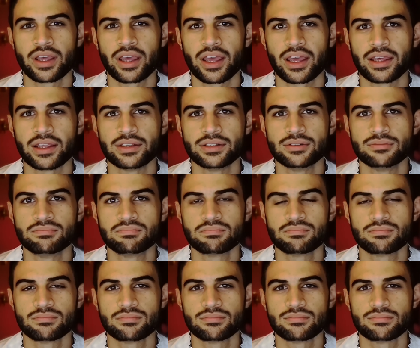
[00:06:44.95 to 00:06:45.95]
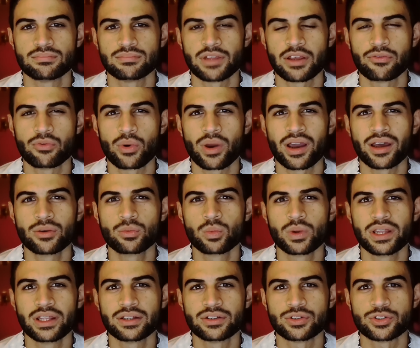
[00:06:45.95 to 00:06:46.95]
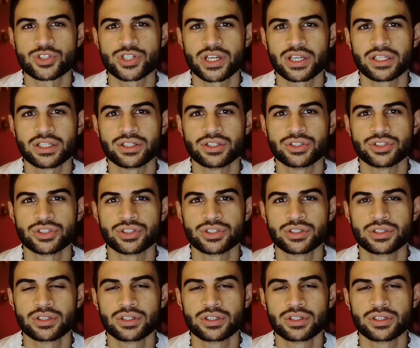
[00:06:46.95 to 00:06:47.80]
And if we're unwilling to change,